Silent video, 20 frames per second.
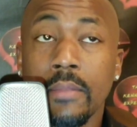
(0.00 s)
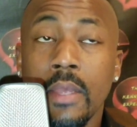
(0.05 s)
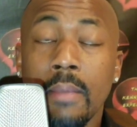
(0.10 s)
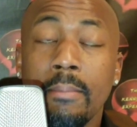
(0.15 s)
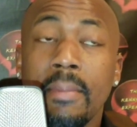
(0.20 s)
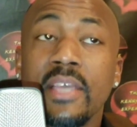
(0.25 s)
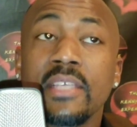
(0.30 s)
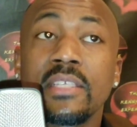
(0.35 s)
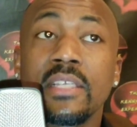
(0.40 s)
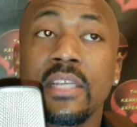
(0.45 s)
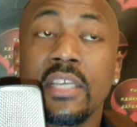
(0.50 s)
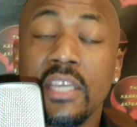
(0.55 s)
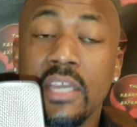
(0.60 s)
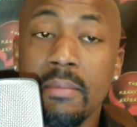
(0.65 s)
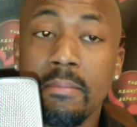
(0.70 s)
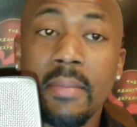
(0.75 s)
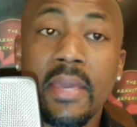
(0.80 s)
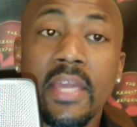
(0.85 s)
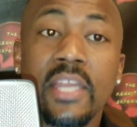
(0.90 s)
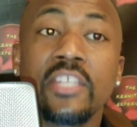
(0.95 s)
basically
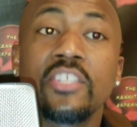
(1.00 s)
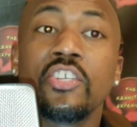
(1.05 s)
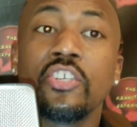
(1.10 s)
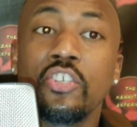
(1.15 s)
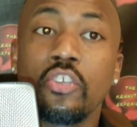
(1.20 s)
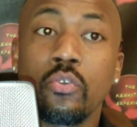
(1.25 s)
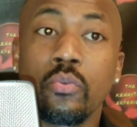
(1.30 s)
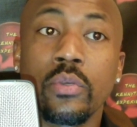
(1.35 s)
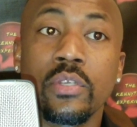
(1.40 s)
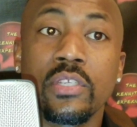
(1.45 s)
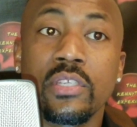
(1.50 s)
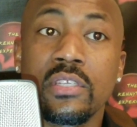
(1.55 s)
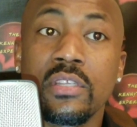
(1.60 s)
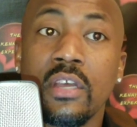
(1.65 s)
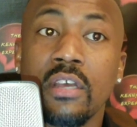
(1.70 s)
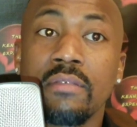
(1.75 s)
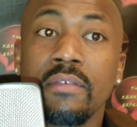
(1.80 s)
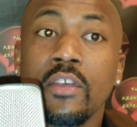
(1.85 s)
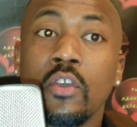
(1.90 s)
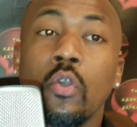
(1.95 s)
committed to doing
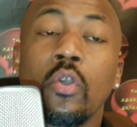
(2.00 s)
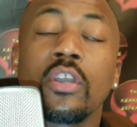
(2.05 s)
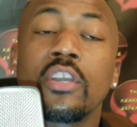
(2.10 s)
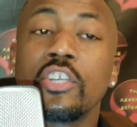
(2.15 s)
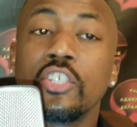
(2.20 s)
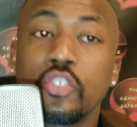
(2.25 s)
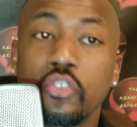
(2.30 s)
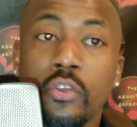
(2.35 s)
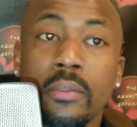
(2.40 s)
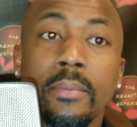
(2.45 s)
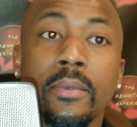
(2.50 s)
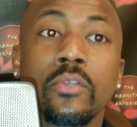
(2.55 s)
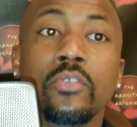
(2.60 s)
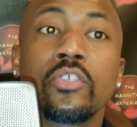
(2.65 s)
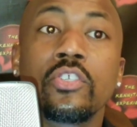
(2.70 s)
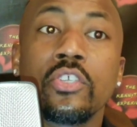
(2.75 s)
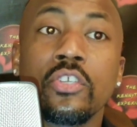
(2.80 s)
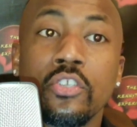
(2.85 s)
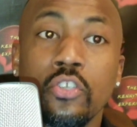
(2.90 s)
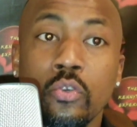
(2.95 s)
stuff or contributes
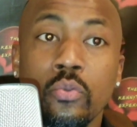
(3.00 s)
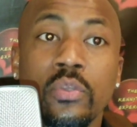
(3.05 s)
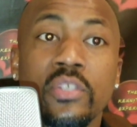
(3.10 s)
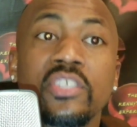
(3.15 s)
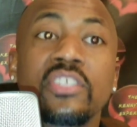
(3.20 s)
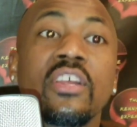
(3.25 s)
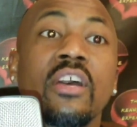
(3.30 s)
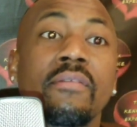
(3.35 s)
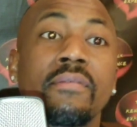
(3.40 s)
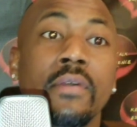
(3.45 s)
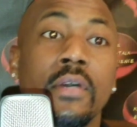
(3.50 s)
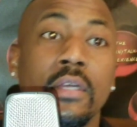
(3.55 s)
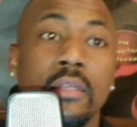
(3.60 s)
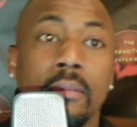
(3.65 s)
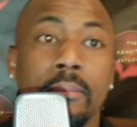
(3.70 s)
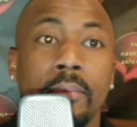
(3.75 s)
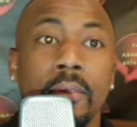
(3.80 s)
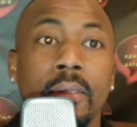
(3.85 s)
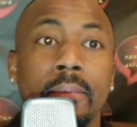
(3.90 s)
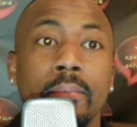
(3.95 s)
to doing stuff for other
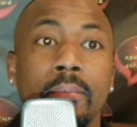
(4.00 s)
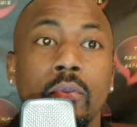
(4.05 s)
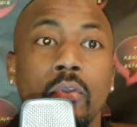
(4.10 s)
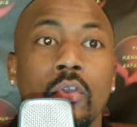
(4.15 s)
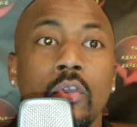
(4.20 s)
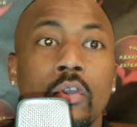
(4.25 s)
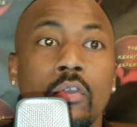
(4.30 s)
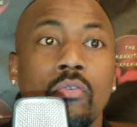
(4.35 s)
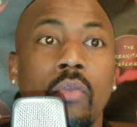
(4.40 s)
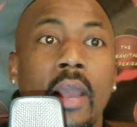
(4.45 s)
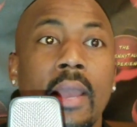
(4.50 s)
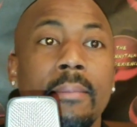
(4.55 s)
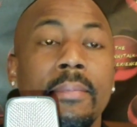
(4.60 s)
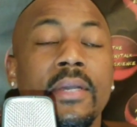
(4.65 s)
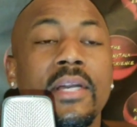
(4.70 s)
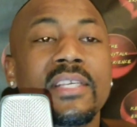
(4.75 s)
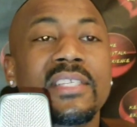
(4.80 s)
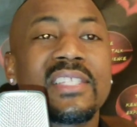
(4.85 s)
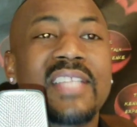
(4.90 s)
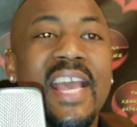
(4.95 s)
people, right?
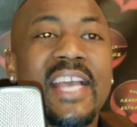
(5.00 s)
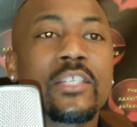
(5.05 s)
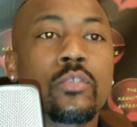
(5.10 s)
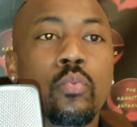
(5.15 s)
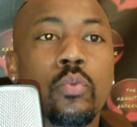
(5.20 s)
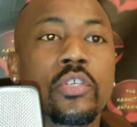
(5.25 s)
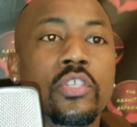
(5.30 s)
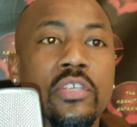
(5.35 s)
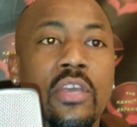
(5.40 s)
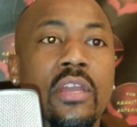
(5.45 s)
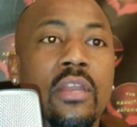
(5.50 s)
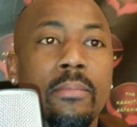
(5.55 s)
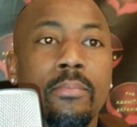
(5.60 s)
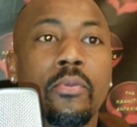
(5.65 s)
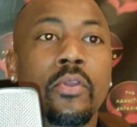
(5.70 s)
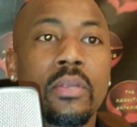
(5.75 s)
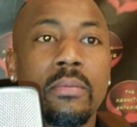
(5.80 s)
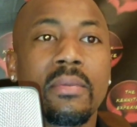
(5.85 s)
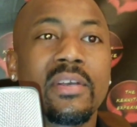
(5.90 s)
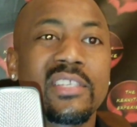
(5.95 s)
Because that's what's going to
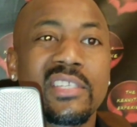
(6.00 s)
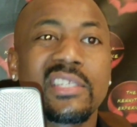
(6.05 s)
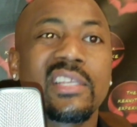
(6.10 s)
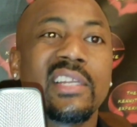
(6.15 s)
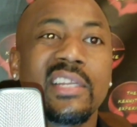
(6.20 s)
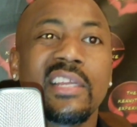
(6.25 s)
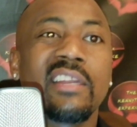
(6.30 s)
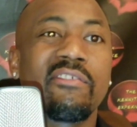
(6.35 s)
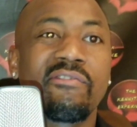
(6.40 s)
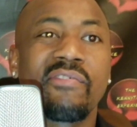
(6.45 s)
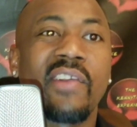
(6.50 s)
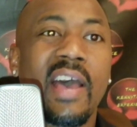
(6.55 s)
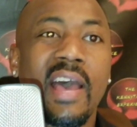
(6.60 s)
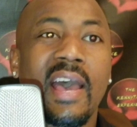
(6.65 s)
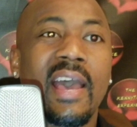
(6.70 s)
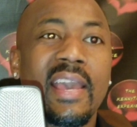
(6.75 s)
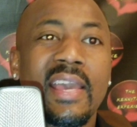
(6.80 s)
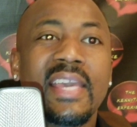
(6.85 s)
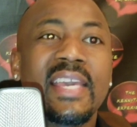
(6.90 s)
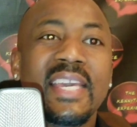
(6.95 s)
pretty much
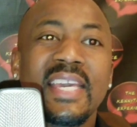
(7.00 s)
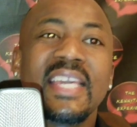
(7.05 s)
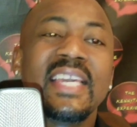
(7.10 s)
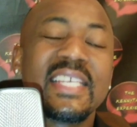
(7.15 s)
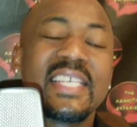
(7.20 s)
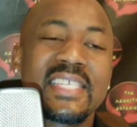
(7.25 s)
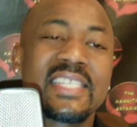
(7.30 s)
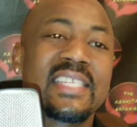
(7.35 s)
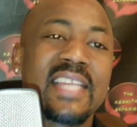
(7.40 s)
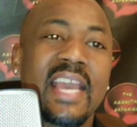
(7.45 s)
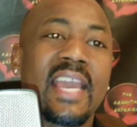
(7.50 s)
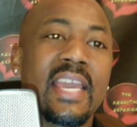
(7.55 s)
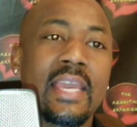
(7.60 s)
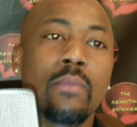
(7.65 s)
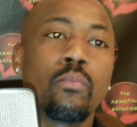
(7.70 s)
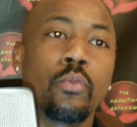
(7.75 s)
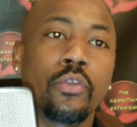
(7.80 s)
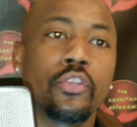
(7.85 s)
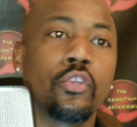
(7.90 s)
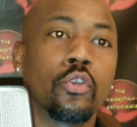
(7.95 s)
solidify his name
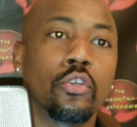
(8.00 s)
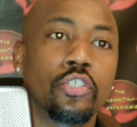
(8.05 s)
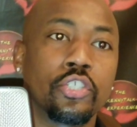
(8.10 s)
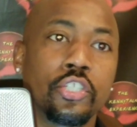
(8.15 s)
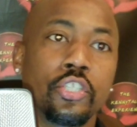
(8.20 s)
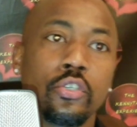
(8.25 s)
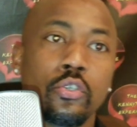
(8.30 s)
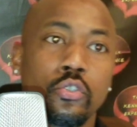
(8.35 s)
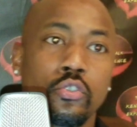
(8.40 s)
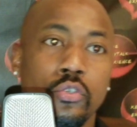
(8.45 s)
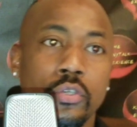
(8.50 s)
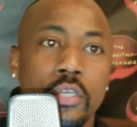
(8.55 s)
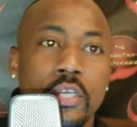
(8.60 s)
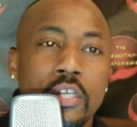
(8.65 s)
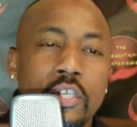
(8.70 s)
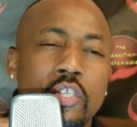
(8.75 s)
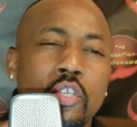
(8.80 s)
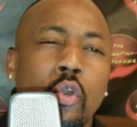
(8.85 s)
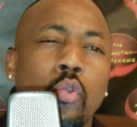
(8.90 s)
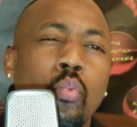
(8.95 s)
with your children.
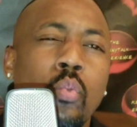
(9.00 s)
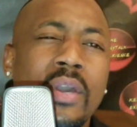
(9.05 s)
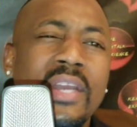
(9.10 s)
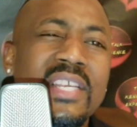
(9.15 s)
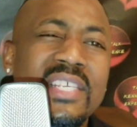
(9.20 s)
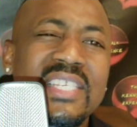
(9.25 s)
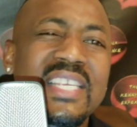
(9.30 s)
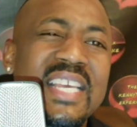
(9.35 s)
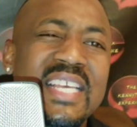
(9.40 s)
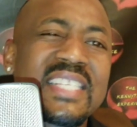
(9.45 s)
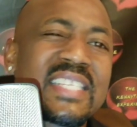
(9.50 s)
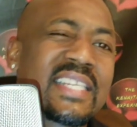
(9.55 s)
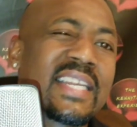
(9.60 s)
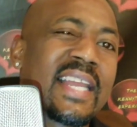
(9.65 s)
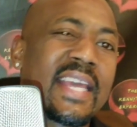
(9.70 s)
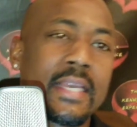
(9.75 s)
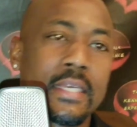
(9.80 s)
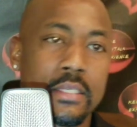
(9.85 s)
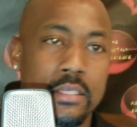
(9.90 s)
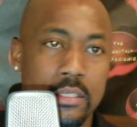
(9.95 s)
So what is his
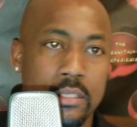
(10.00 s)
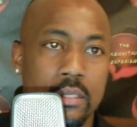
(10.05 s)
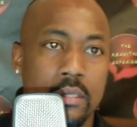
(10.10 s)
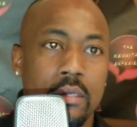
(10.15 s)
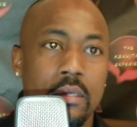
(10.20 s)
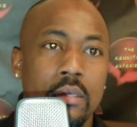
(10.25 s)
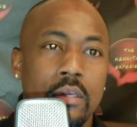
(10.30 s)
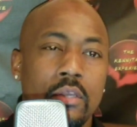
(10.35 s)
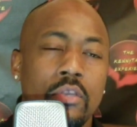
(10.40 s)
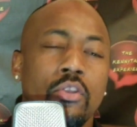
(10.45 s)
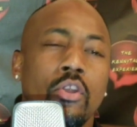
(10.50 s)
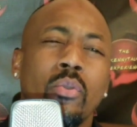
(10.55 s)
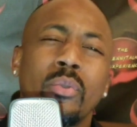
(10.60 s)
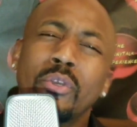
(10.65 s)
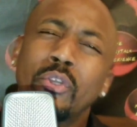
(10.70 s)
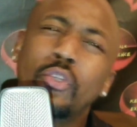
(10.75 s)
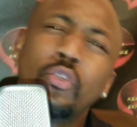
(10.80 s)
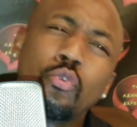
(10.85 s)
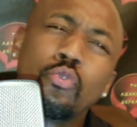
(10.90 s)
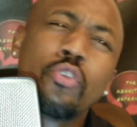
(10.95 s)
legacy? You know,
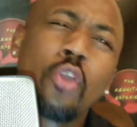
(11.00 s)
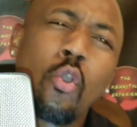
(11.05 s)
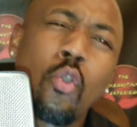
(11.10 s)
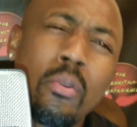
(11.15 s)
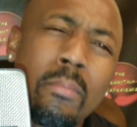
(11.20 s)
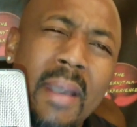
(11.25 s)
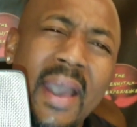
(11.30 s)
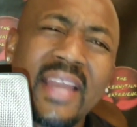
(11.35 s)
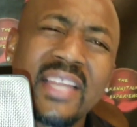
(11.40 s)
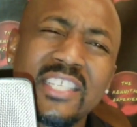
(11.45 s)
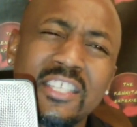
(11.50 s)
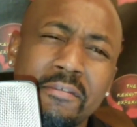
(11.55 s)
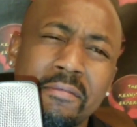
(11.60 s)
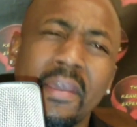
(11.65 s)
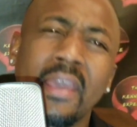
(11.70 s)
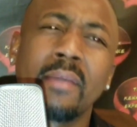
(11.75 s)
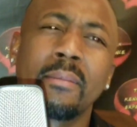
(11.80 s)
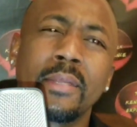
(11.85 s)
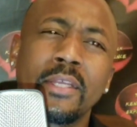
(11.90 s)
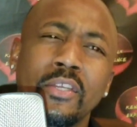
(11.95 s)
do you know about his
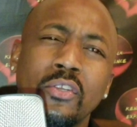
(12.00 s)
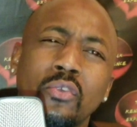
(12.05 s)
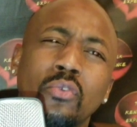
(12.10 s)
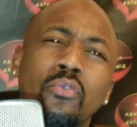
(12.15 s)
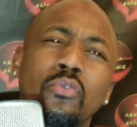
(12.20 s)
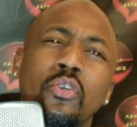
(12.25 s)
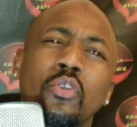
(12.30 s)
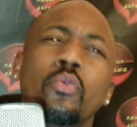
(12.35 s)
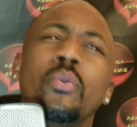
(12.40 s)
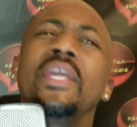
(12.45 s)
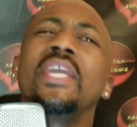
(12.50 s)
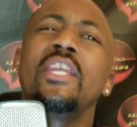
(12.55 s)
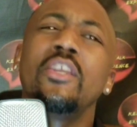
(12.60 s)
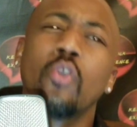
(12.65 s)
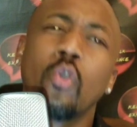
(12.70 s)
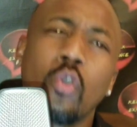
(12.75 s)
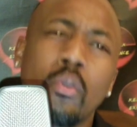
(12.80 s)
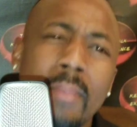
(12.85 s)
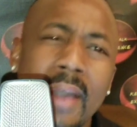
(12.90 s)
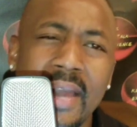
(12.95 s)
family? Do he
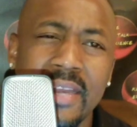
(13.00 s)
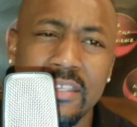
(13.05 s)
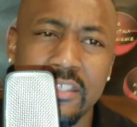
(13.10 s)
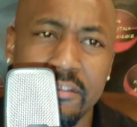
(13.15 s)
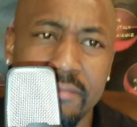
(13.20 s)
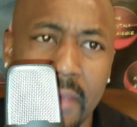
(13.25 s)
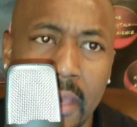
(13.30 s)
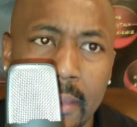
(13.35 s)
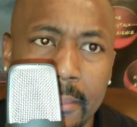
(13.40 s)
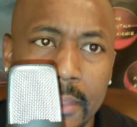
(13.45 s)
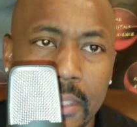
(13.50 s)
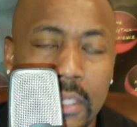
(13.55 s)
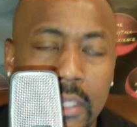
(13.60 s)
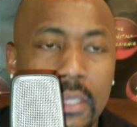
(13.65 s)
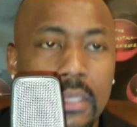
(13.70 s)
know about his family?